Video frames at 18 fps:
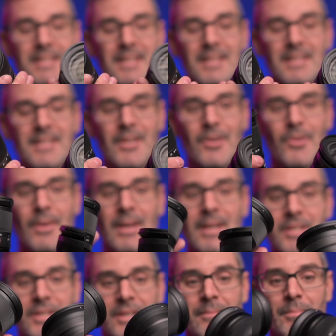
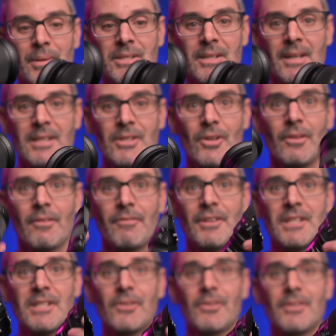consideration, besides all the
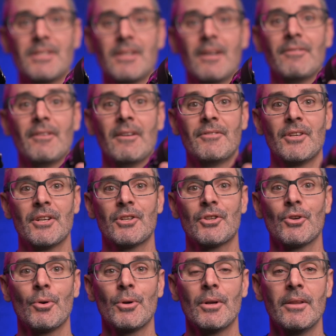physical stuff I've just
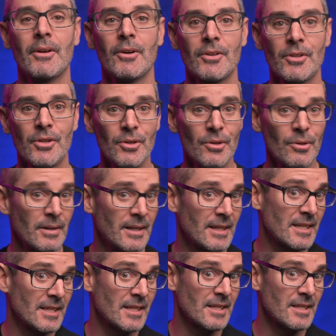shown you there too,
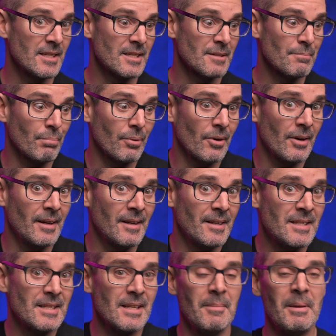is
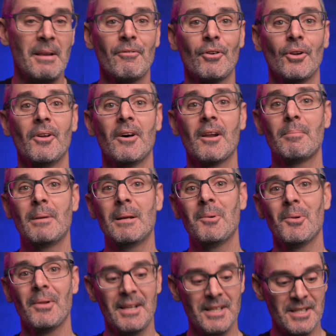price. I mean, for a lot of
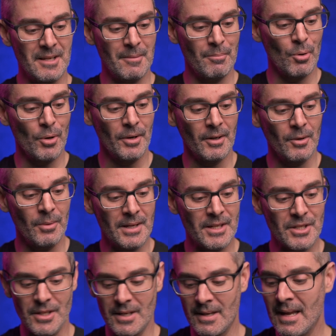people, that's an important
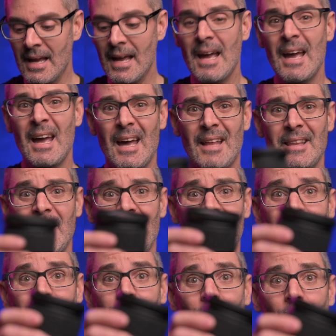question. And the
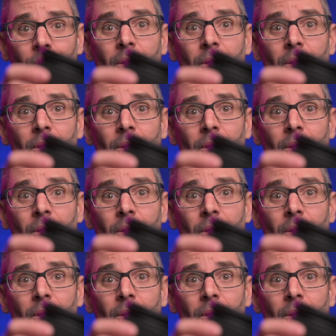f4